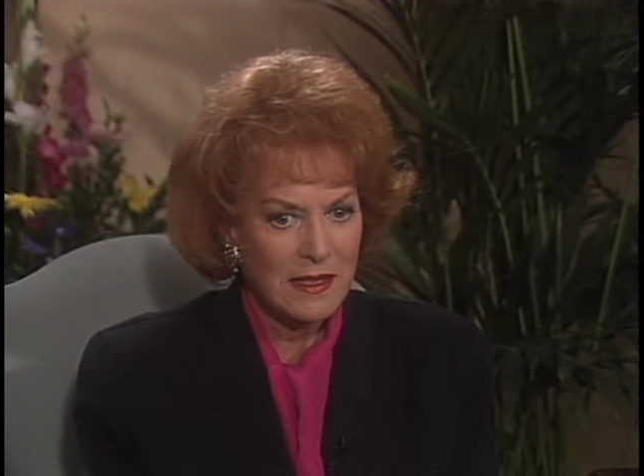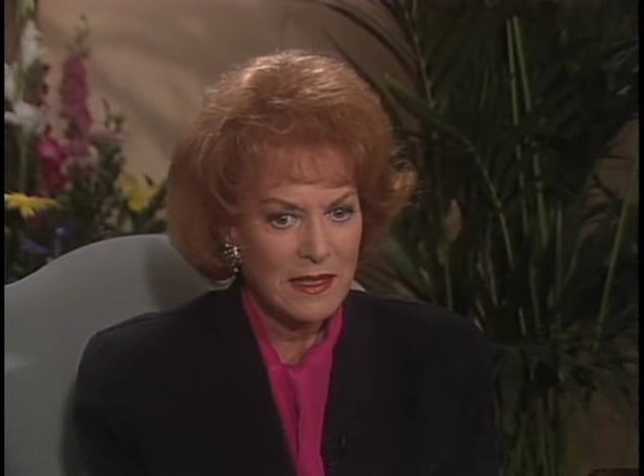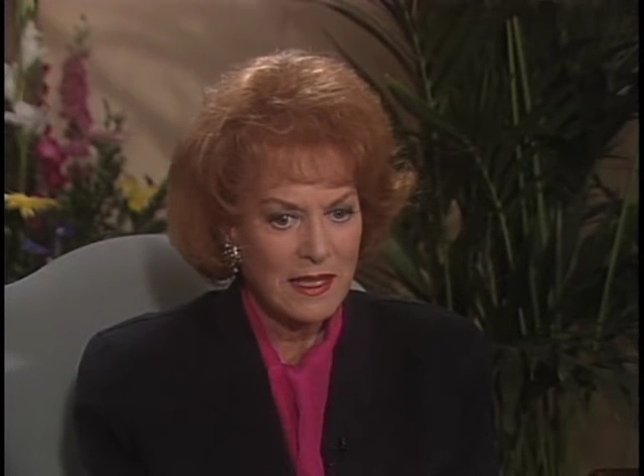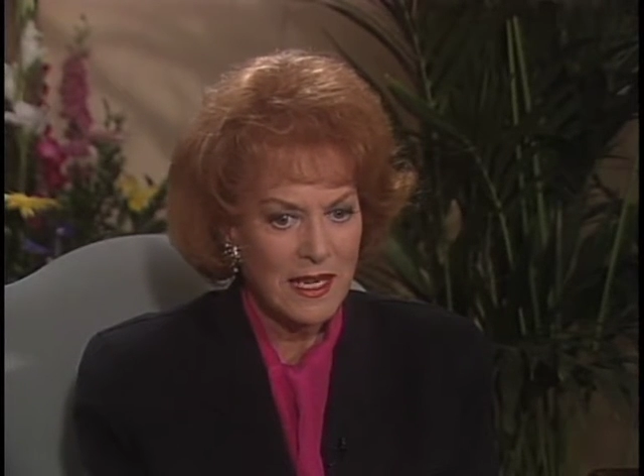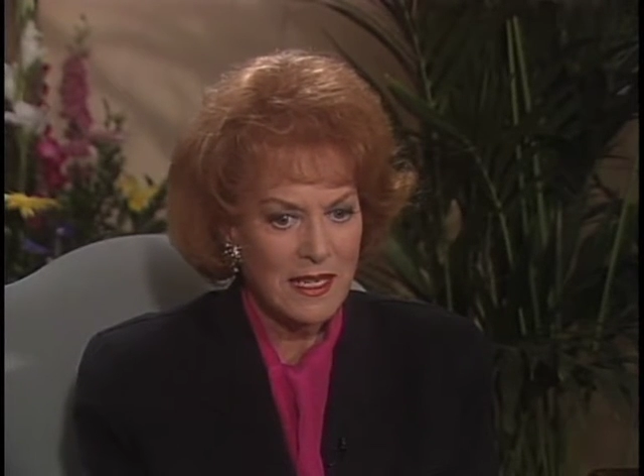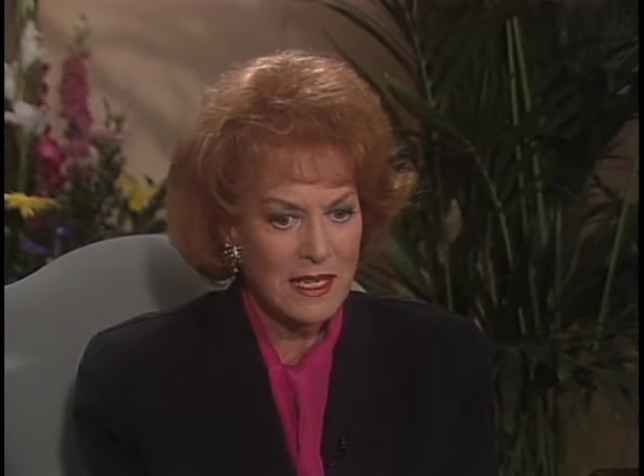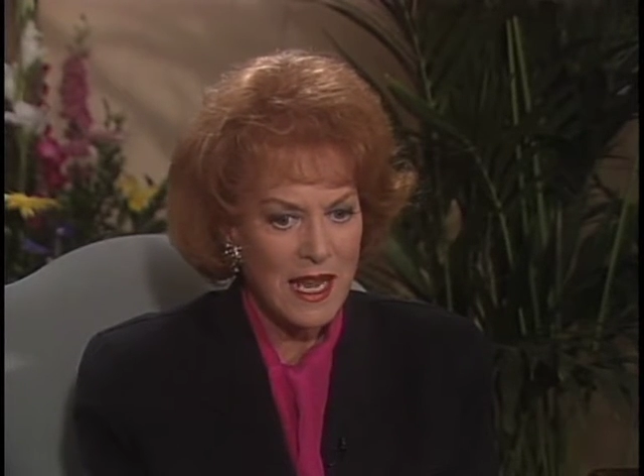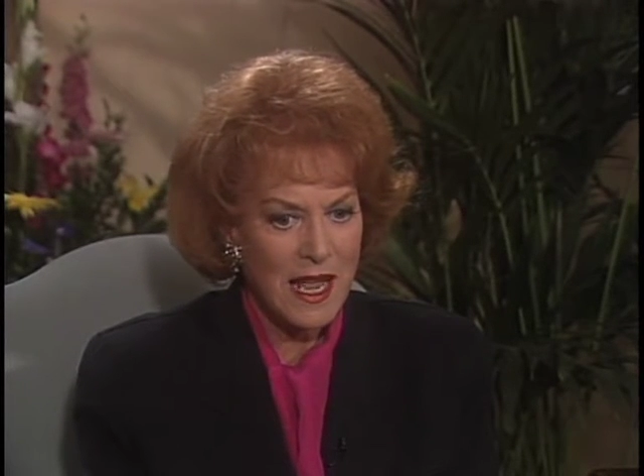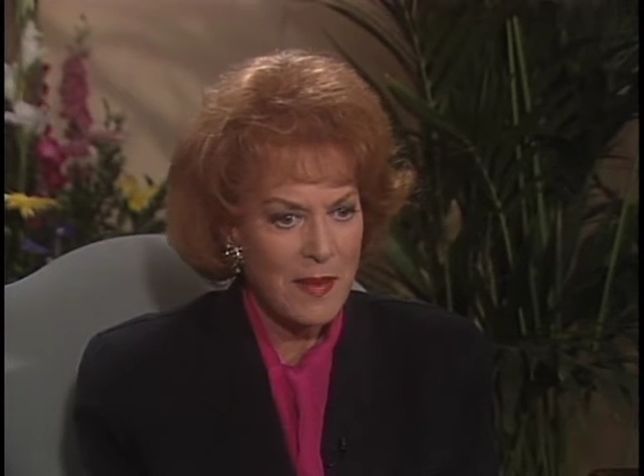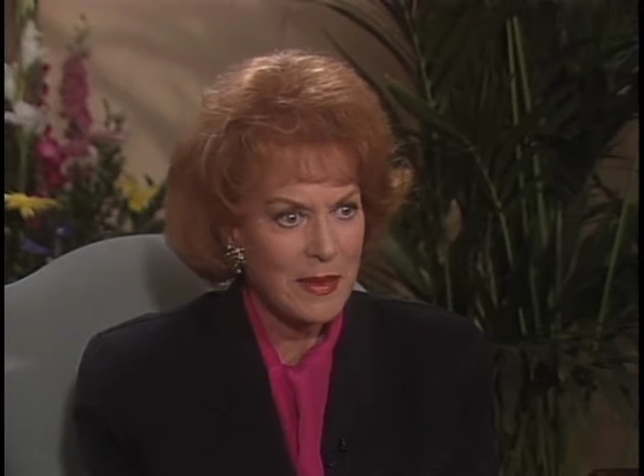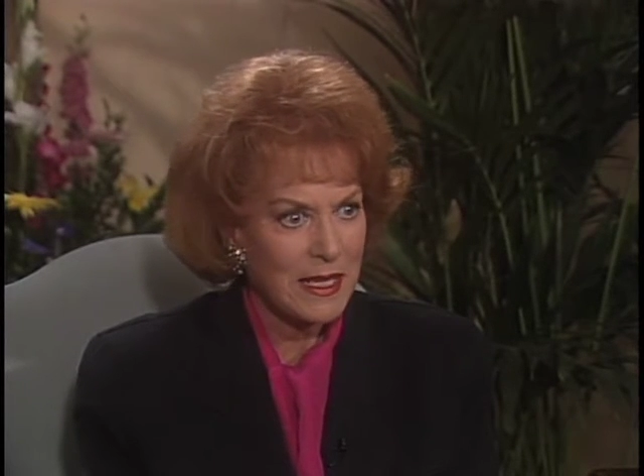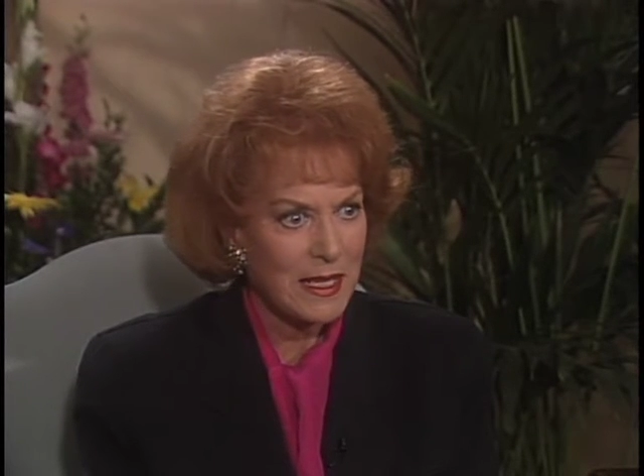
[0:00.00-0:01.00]
I guess I
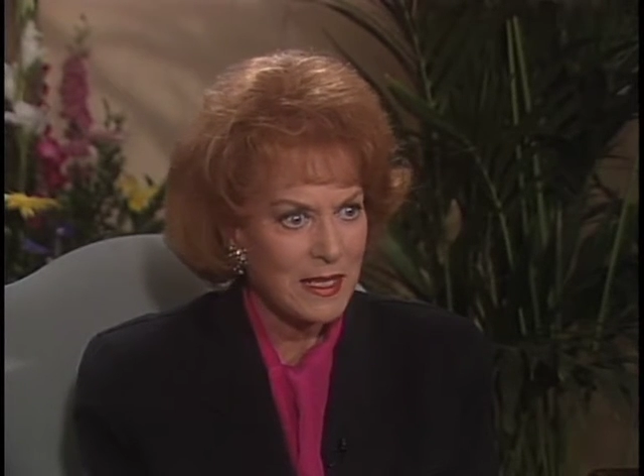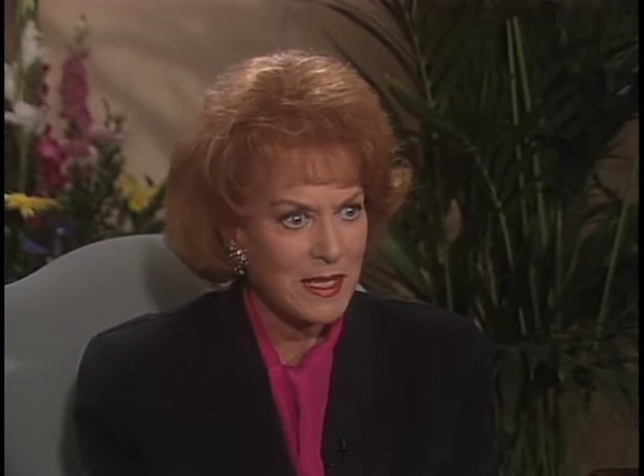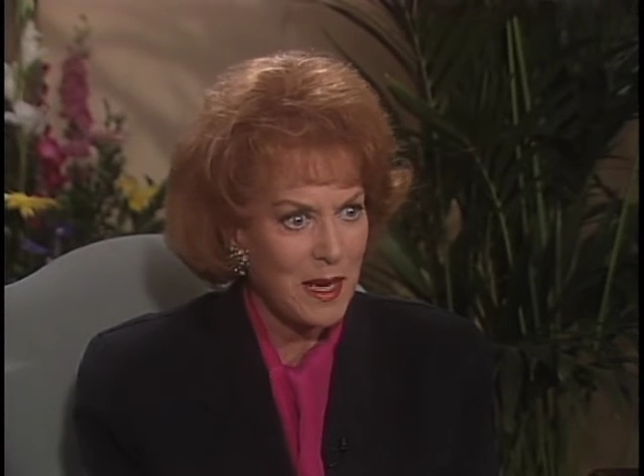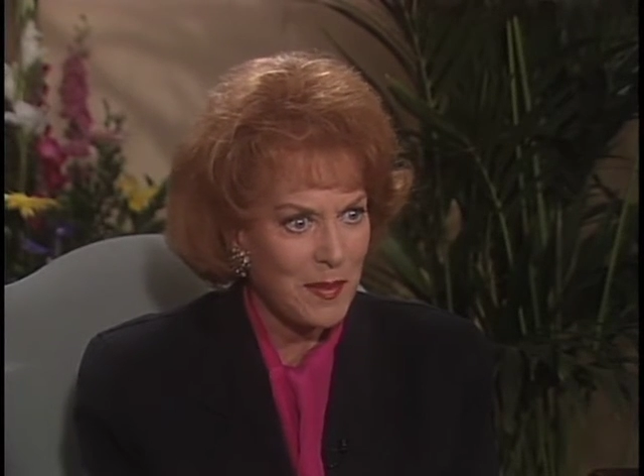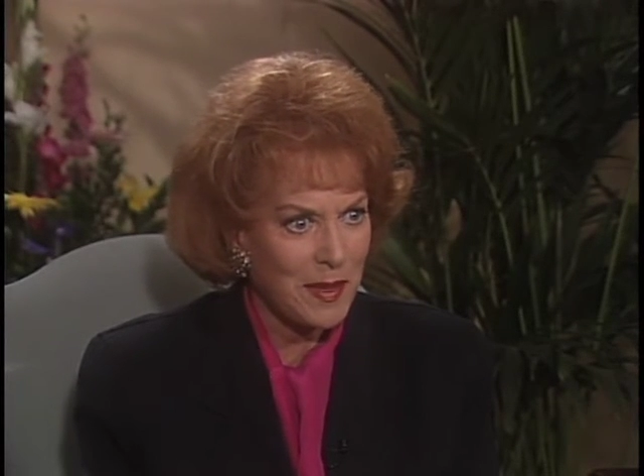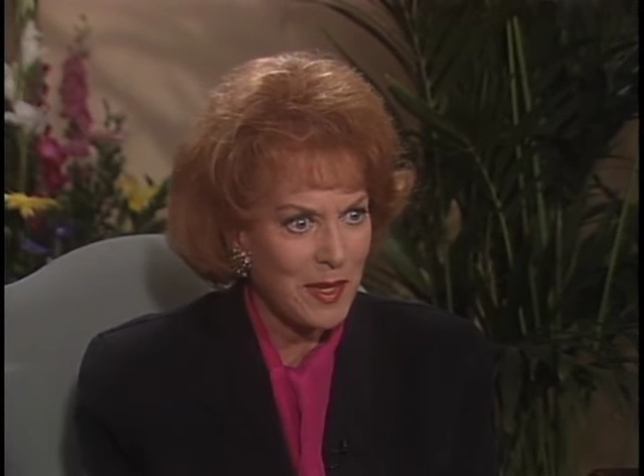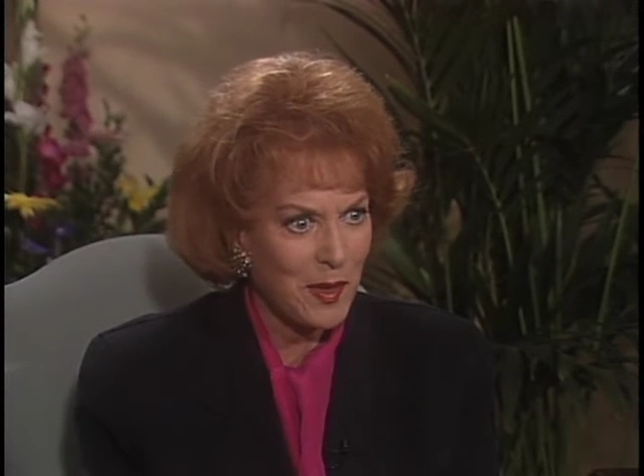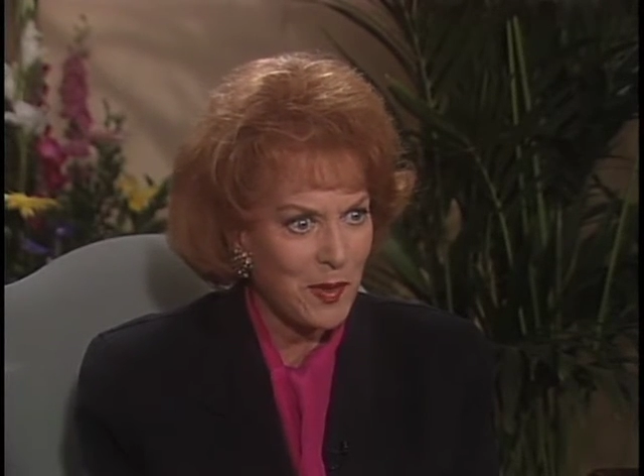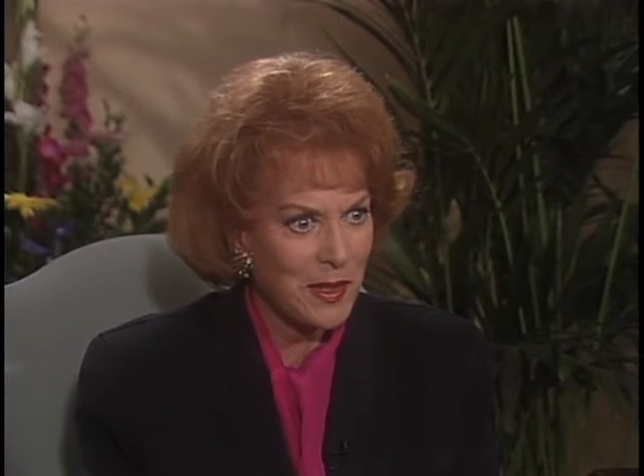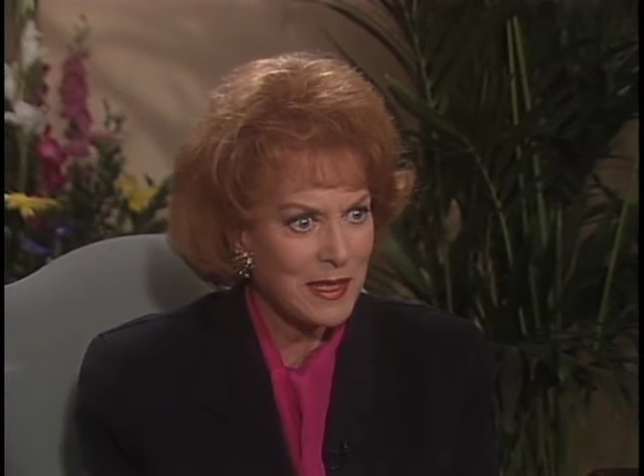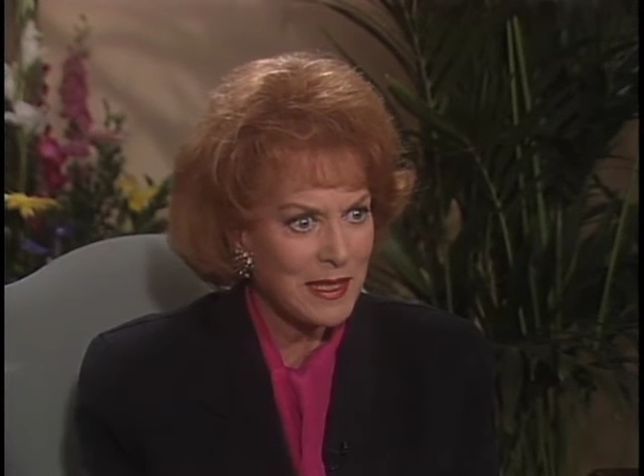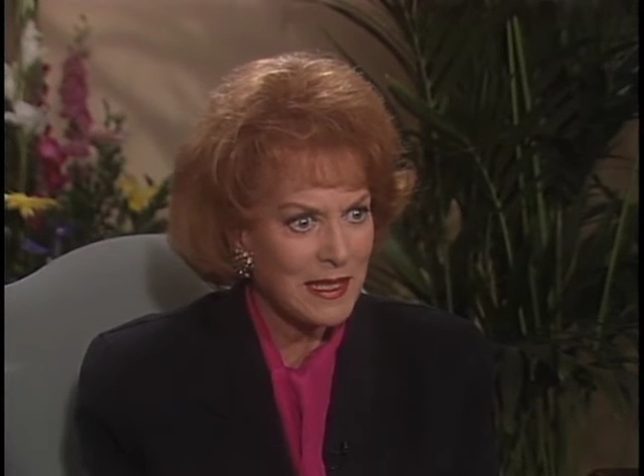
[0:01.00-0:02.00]
am a little
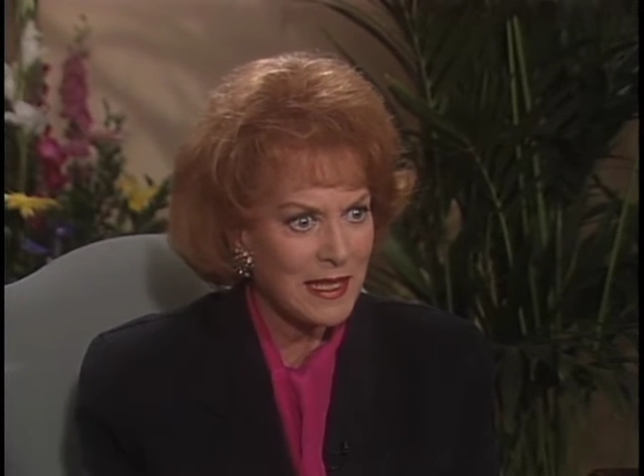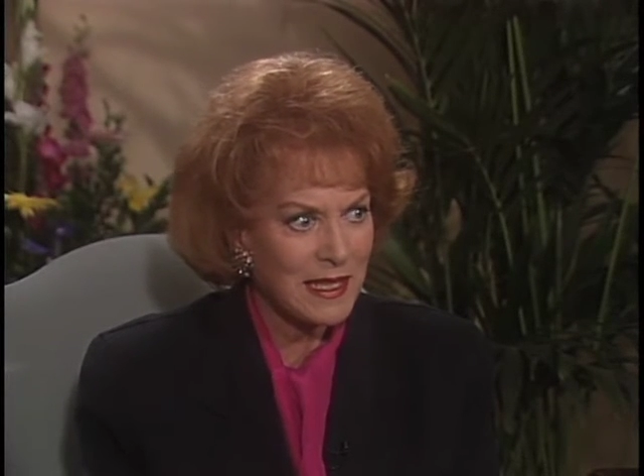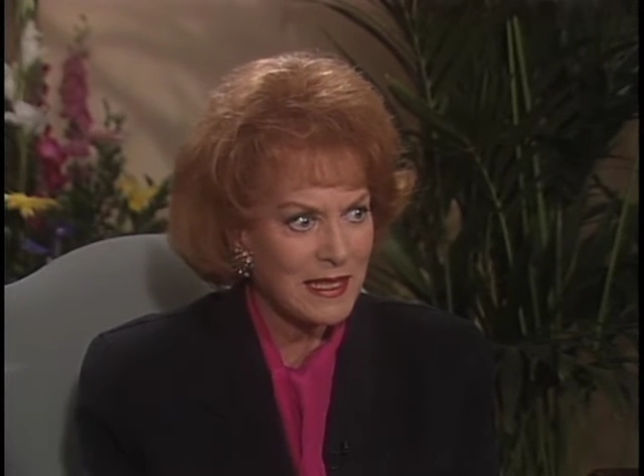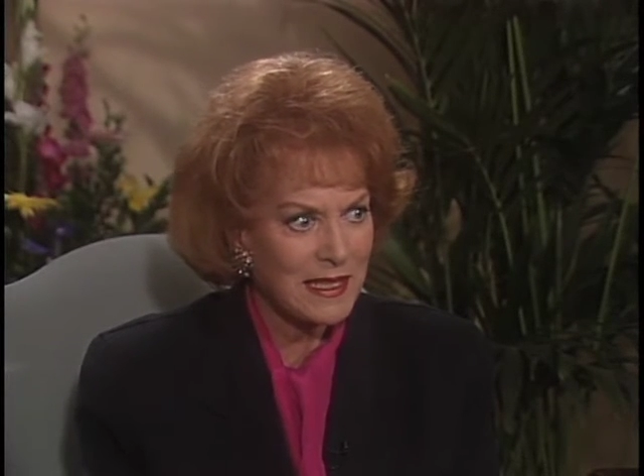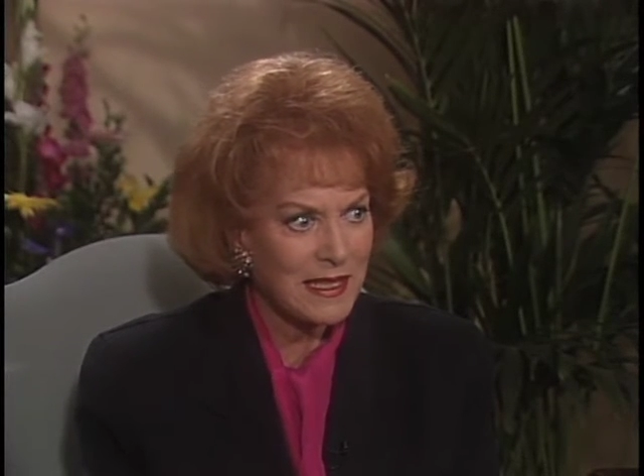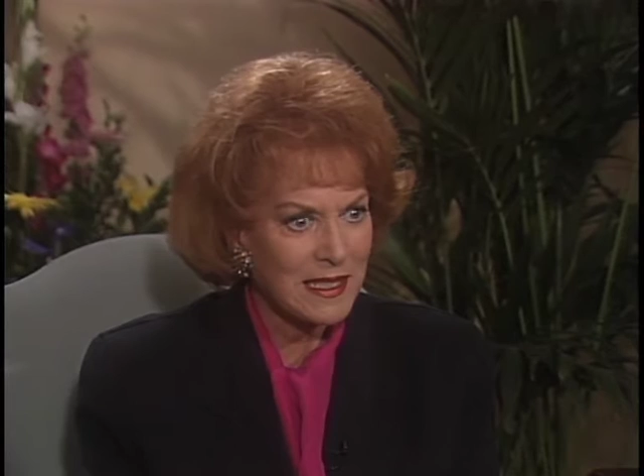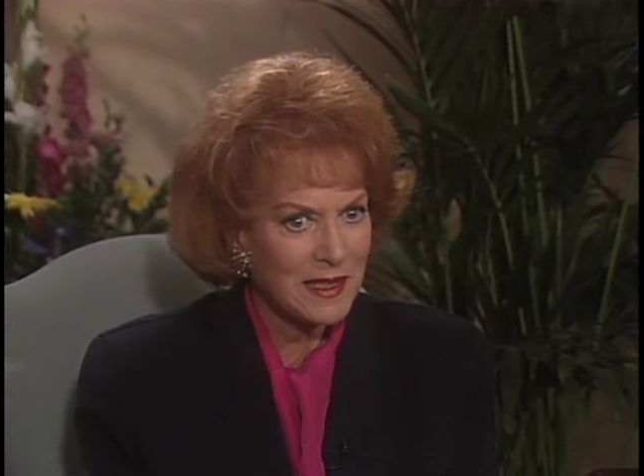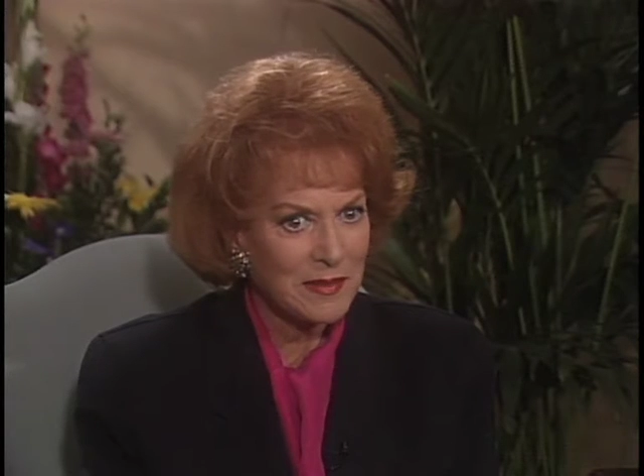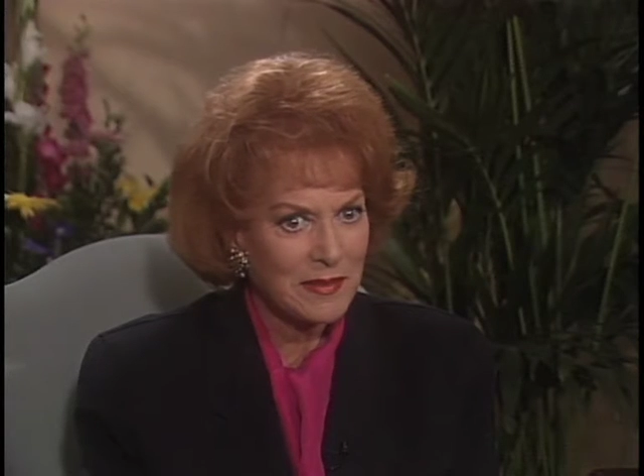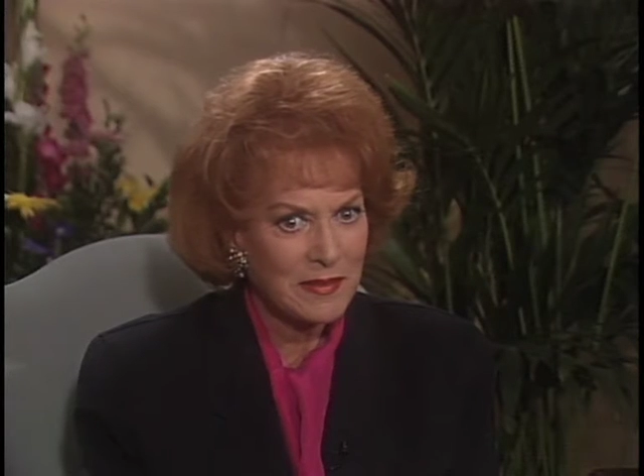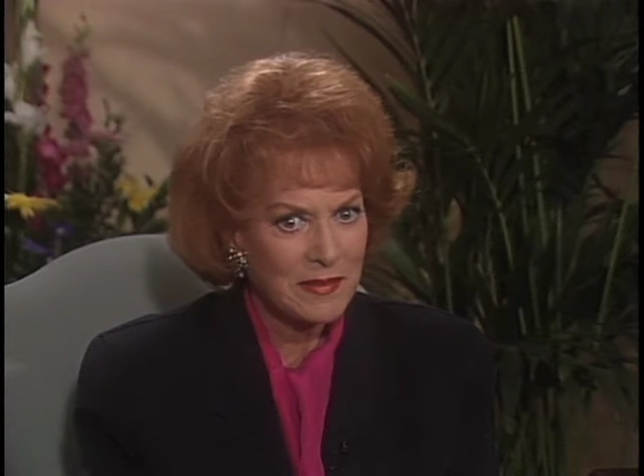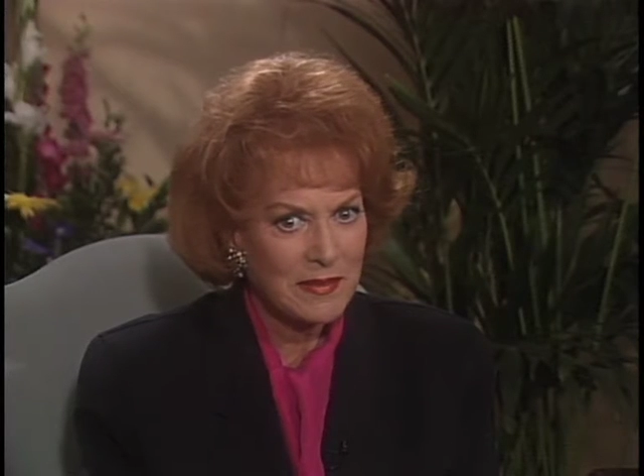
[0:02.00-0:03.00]
domineering, and um,